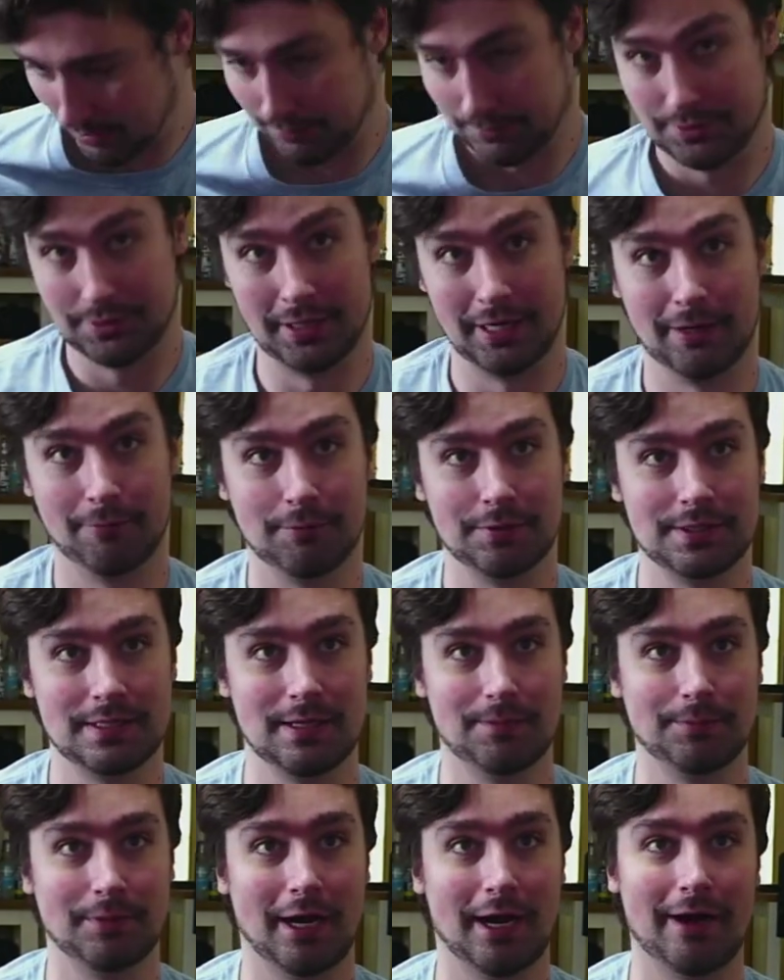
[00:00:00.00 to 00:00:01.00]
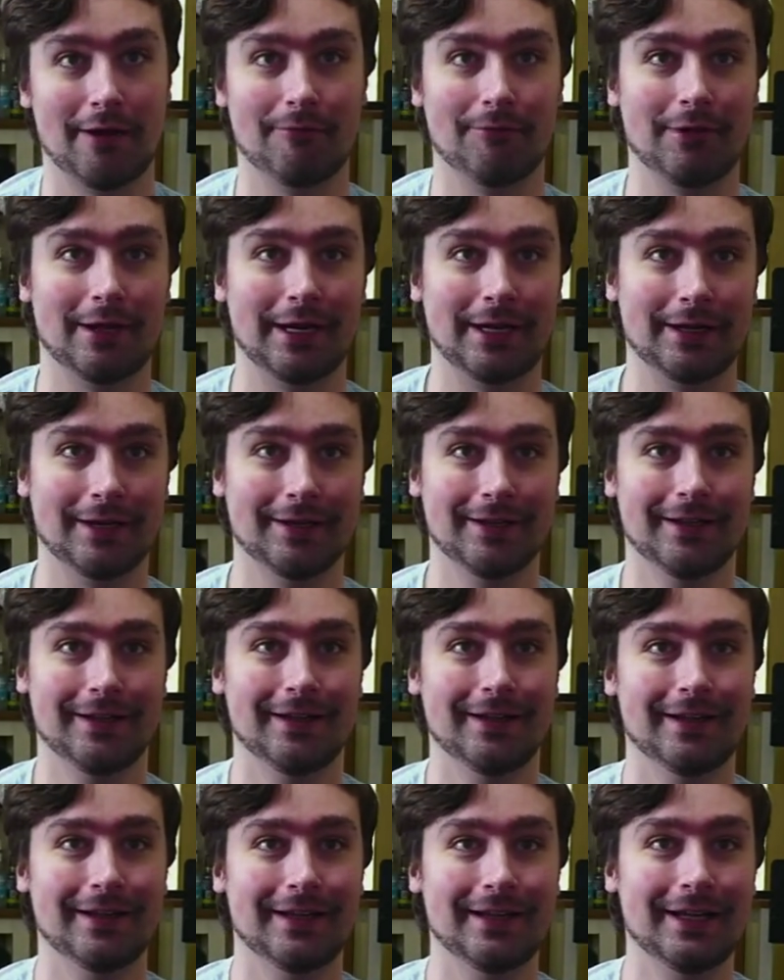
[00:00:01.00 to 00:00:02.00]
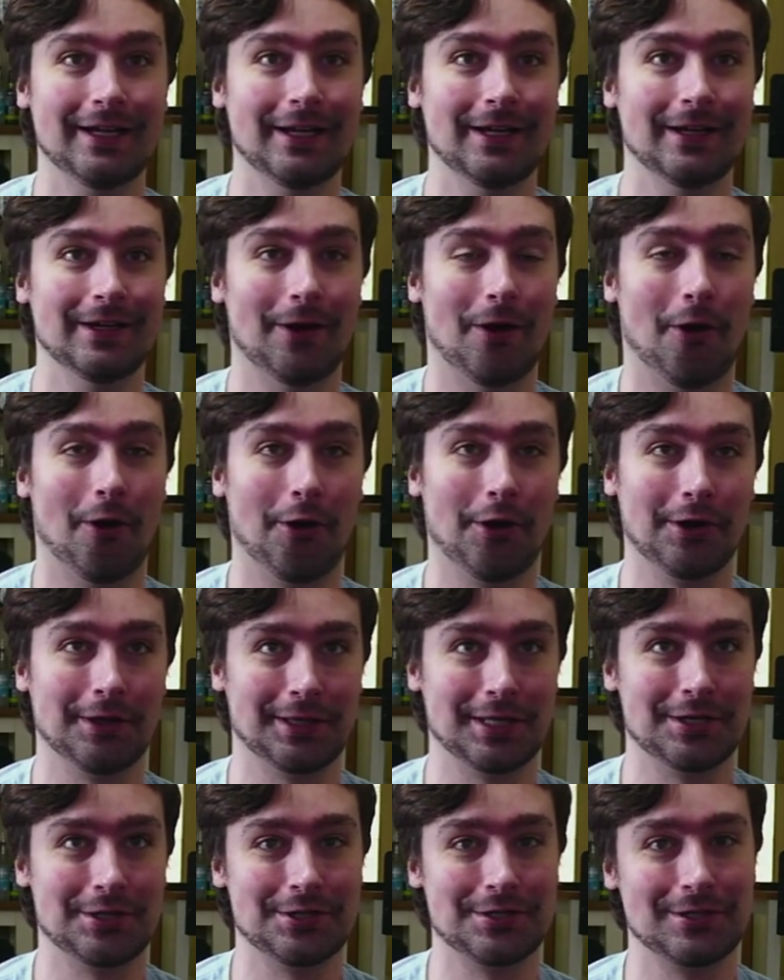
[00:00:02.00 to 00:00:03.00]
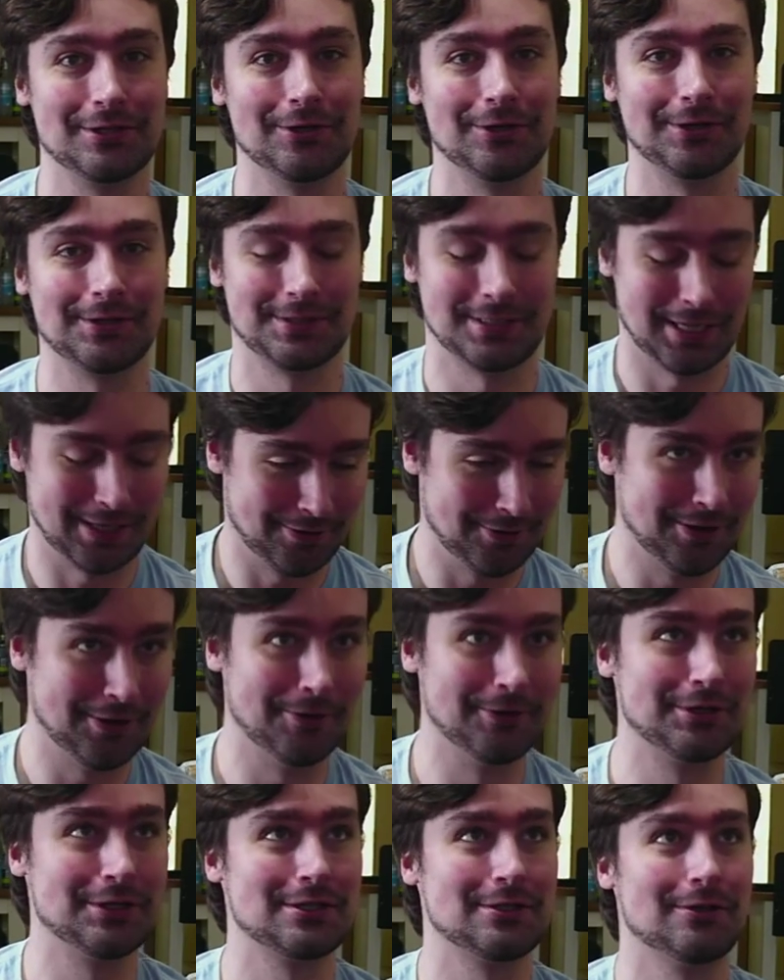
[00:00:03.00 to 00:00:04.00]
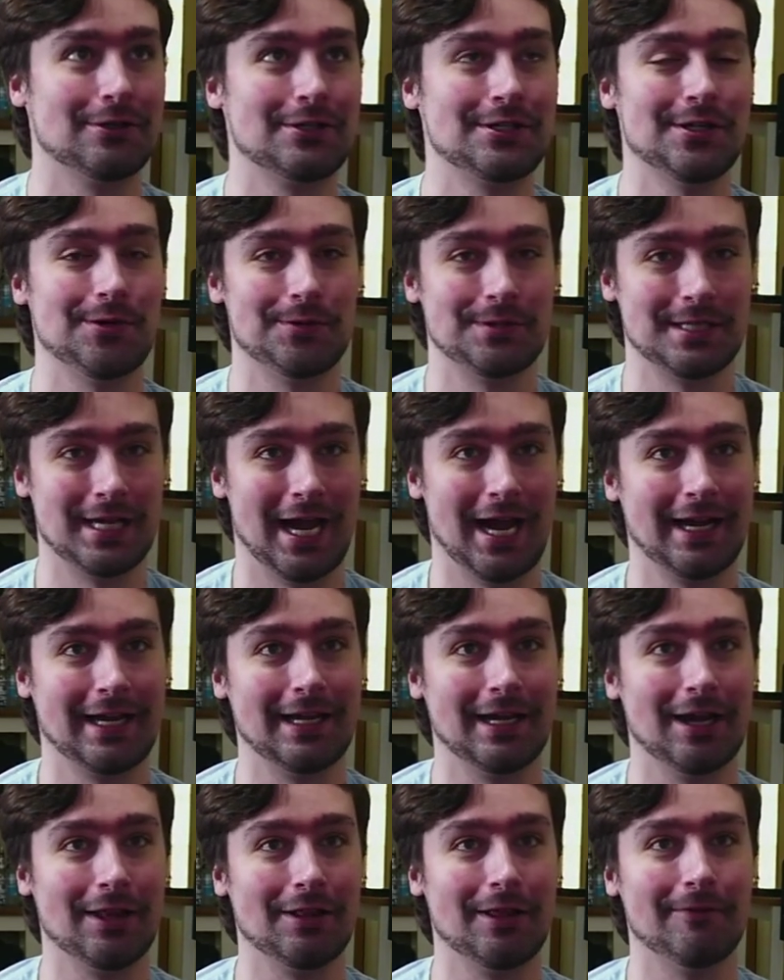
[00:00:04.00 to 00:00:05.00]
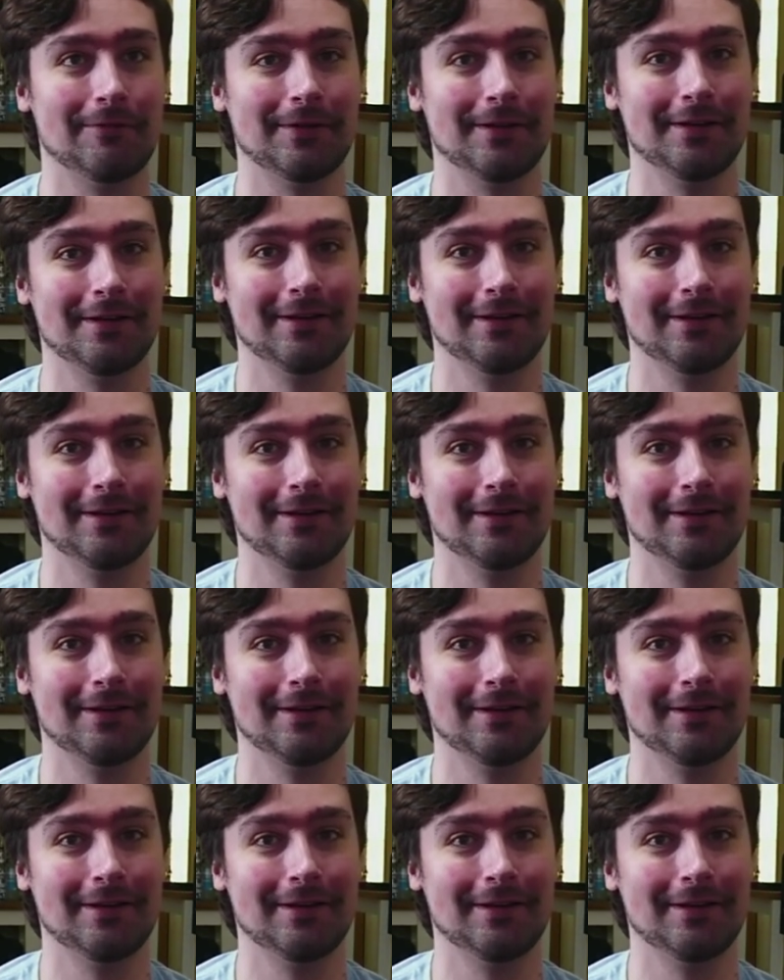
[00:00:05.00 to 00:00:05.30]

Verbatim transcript: thing with some kind of like art that just looks. I don't know. It just looks so tacky. I love it.